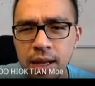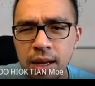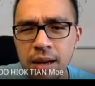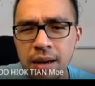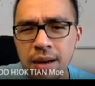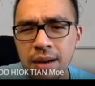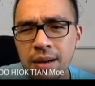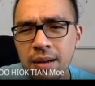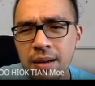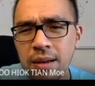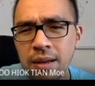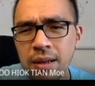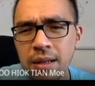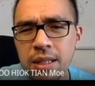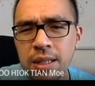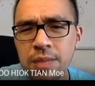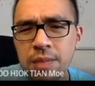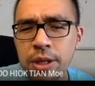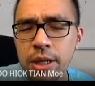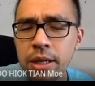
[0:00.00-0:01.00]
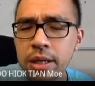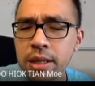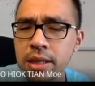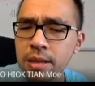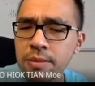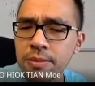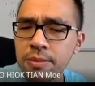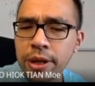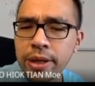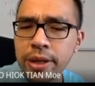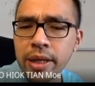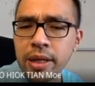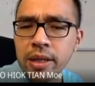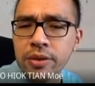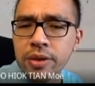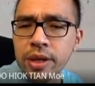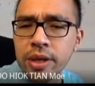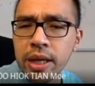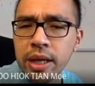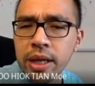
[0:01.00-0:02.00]
Oh, it's pretty disappointing
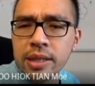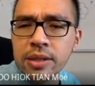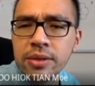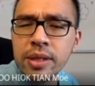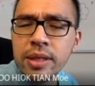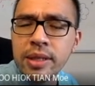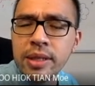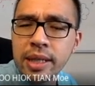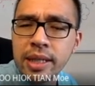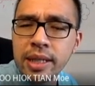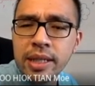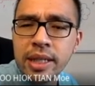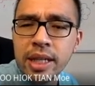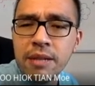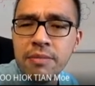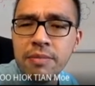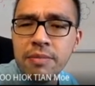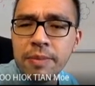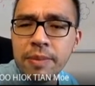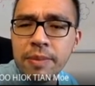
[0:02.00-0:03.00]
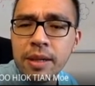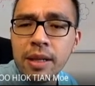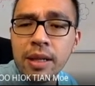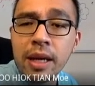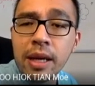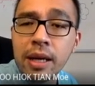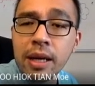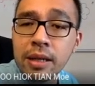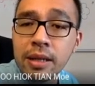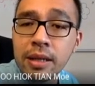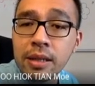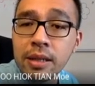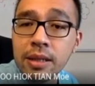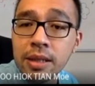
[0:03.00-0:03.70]
today. There's only 16 people here.